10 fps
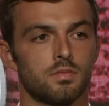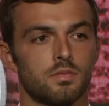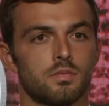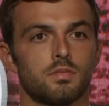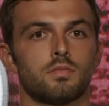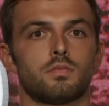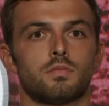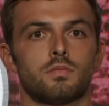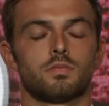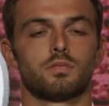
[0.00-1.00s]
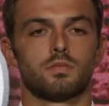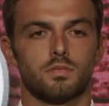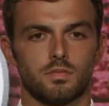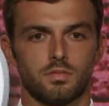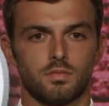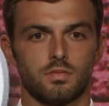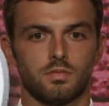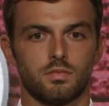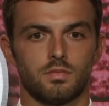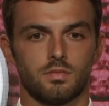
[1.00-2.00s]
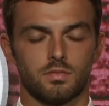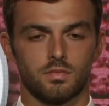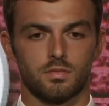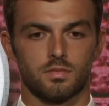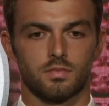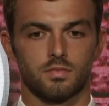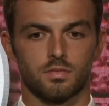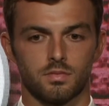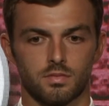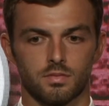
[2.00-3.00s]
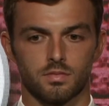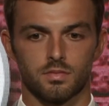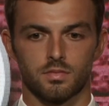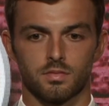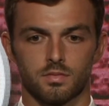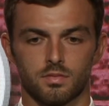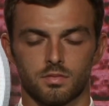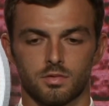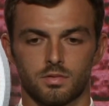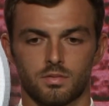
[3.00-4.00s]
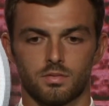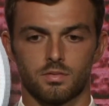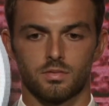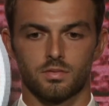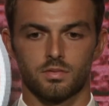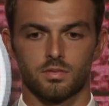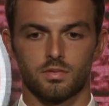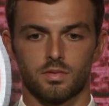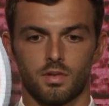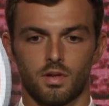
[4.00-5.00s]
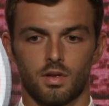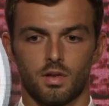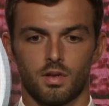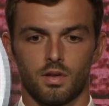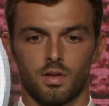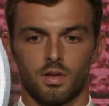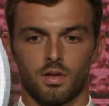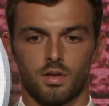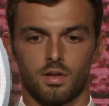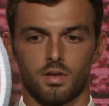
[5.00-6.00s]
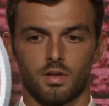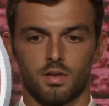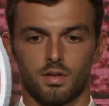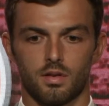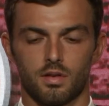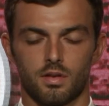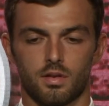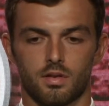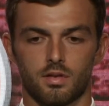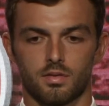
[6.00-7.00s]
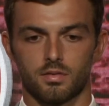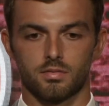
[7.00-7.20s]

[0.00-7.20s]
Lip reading: No one is speaking in this clip.